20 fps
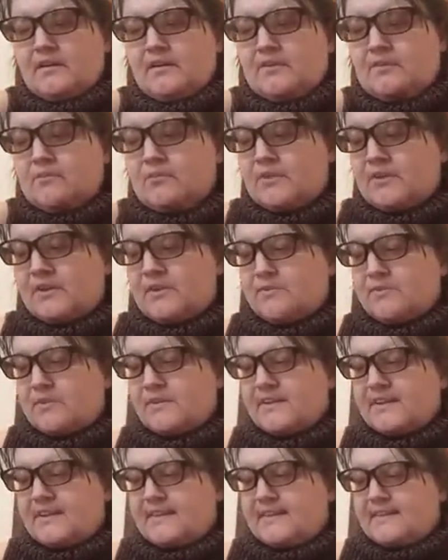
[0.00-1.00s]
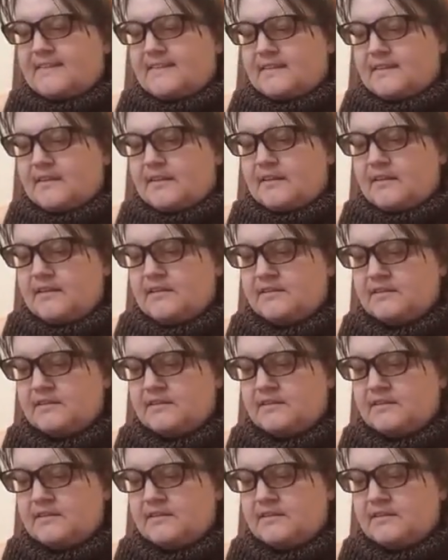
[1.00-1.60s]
It's really, really easy.